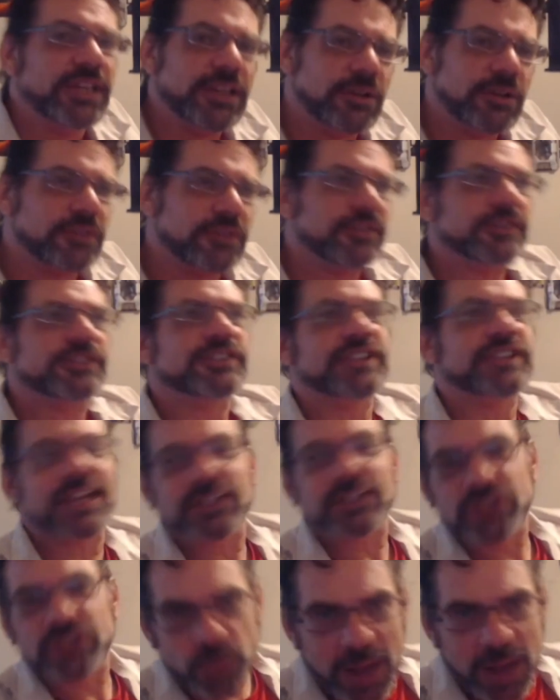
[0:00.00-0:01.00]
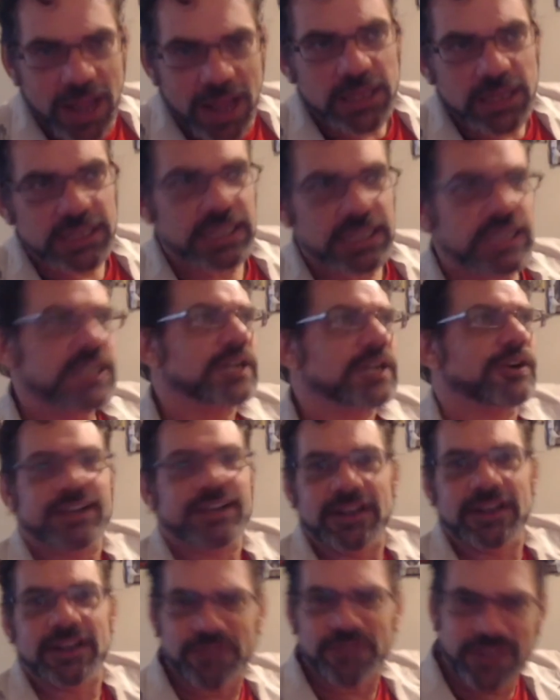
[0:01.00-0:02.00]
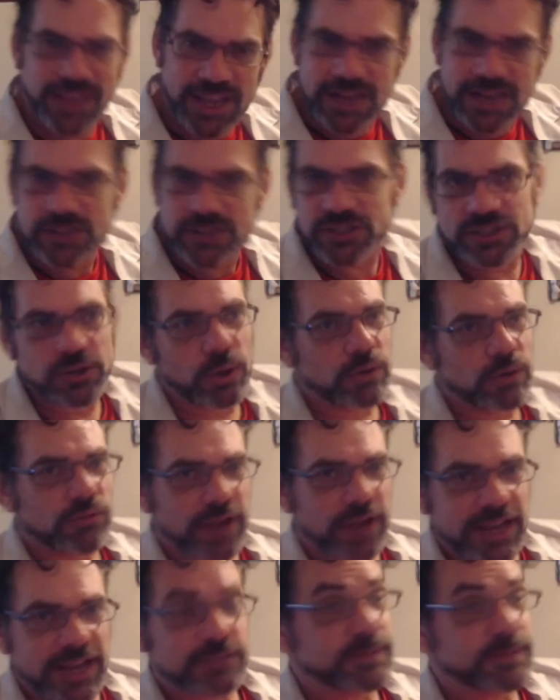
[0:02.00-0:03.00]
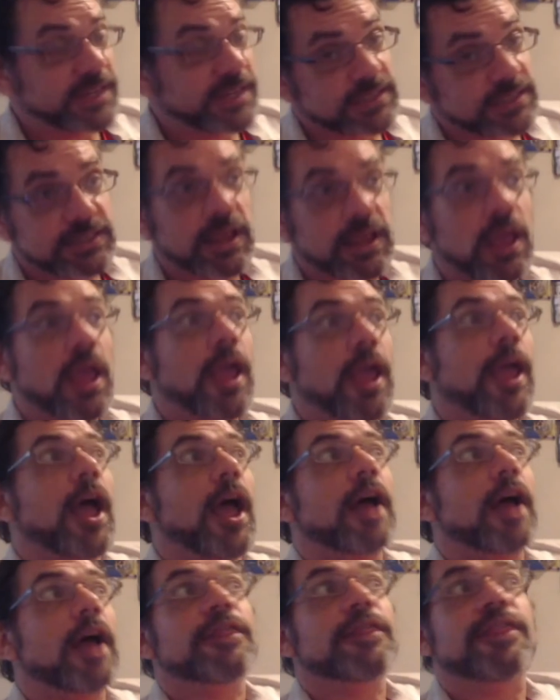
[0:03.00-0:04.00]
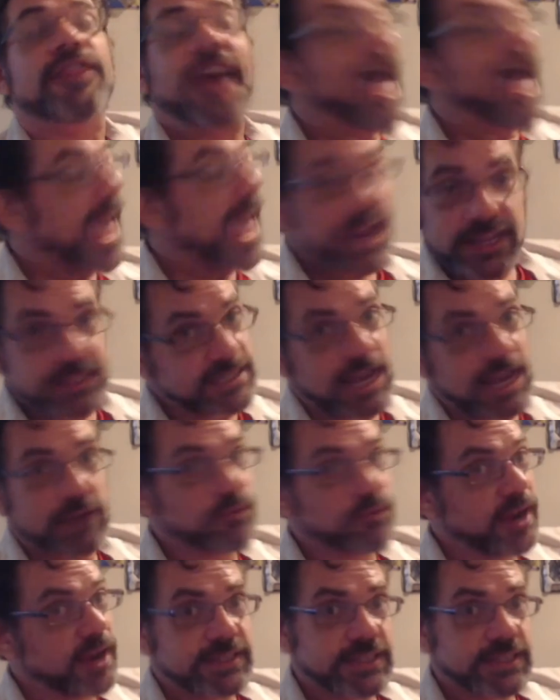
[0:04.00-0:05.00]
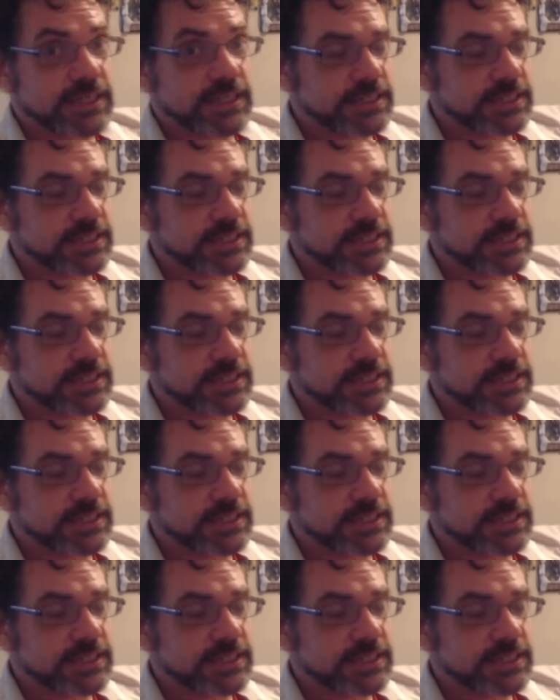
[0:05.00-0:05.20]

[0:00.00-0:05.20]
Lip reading: on their sexuality or identification or race because that is not racist.